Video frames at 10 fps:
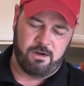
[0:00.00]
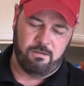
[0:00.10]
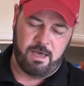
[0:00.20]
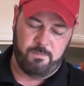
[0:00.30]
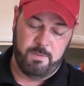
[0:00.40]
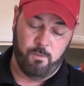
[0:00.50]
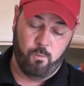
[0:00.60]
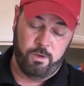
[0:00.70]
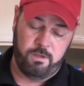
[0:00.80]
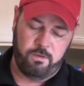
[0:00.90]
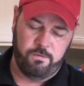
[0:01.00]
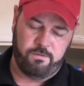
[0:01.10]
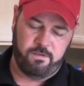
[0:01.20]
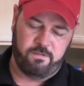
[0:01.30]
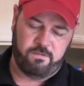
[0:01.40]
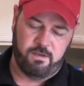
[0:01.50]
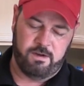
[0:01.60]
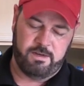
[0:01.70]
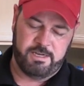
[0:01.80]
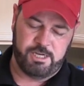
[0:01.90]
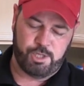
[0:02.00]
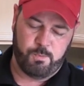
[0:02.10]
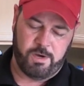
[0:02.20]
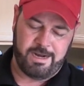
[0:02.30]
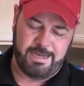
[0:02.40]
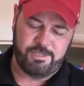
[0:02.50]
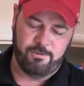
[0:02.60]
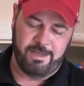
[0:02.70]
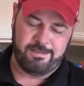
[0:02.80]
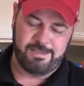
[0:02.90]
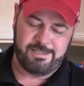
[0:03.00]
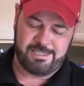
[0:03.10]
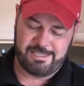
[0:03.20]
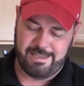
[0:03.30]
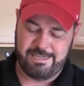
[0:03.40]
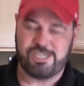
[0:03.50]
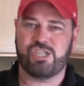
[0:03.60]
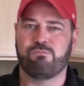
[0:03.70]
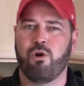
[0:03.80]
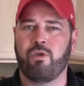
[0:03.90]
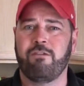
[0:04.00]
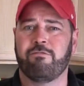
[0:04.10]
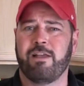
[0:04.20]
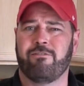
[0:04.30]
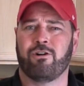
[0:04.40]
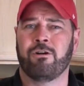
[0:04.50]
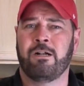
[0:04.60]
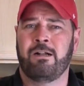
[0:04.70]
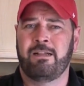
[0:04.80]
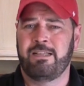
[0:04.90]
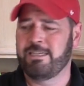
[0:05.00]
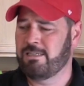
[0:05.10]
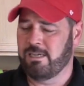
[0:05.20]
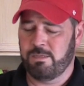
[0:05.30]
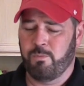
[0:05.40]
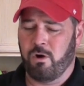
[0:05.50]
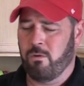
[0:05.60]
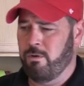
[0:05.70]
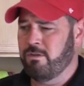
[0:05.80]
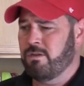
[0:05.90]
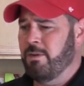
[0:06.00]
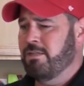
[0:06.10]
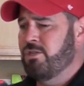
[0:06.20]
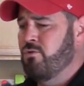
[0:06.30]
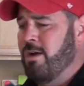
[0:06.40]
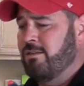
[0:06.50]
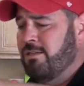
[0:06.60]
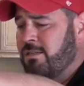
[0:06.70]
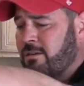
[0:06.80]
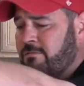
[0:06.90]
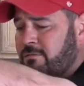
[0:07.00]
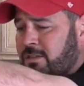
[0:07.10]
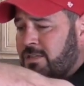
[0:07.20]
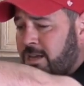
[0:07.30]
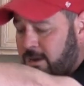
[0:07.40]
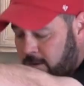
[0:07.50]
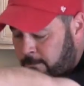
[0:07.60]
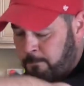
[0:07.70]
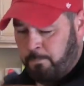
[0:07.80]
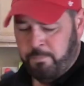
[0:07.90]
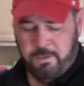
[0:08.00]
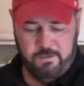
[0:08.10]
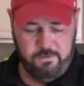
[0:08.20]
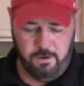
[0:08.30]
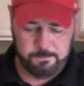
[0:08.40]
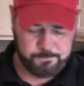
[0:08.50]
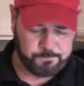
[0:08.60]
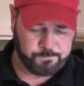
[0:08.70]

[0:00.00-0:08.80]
A lot of people wouldn't use this in a dish, but I do like this slight smoky flavor it does impart. We're using about 2 ounces of this here. So